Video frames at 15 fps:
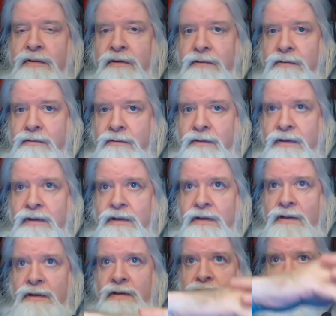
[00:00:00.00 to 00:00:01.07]
little
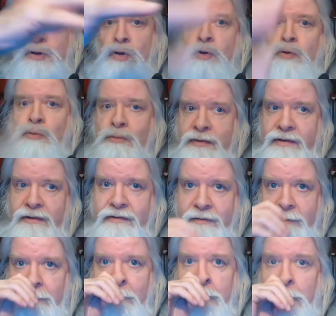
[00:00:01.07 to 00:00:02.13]
dome,
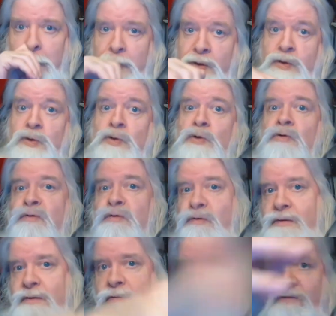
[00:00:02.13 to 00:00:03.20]

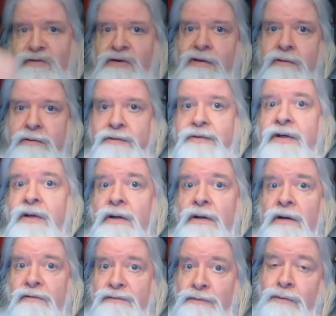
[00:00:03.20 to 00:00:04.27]
curved shield
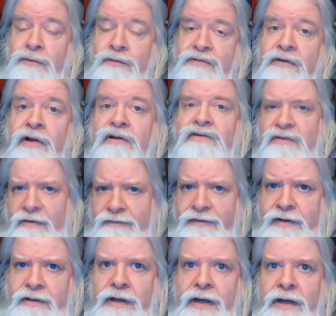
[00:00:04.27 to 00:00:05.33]
of force, stuff
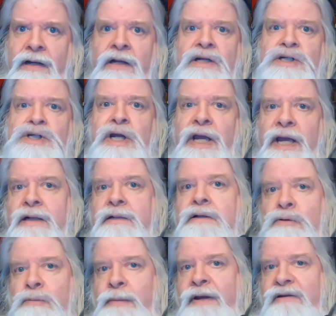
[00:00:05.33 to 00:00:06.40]
like that. She had
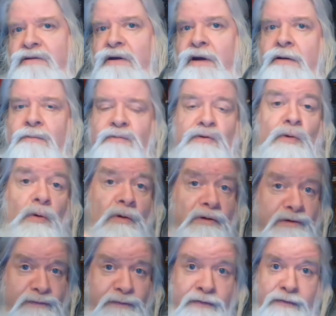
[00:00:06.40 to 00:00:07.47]
little magic items,
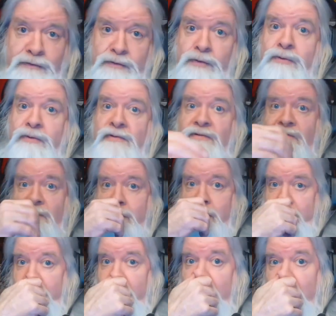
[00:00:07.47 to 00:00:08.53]
Qual's feather tokens,
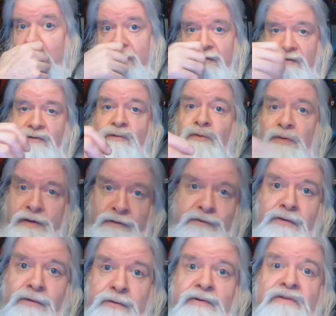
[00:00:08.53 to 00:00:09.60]
or just feather
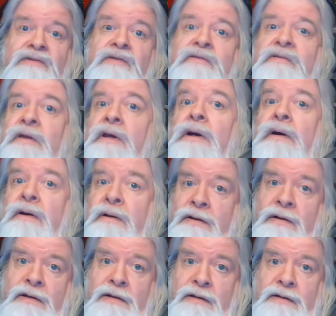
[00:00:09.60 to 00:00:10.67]
tokens as they are
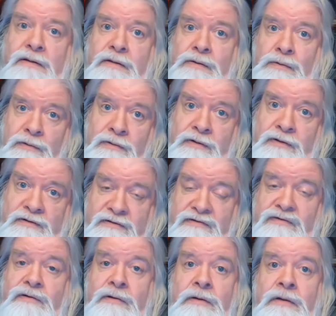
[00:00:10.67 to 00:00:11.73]
in the current
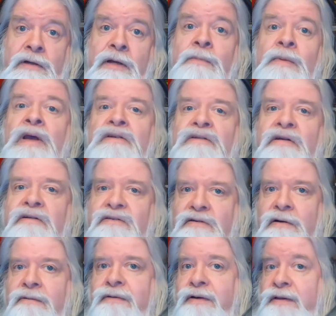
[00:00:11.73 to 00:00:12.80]
edition of the game. She had
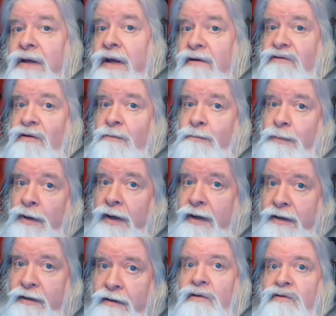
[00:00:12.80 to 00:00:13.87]
stuff like that she
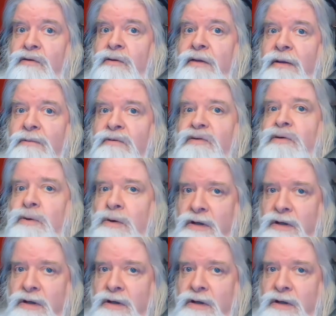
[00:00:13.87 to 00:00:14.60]
bought. So that was her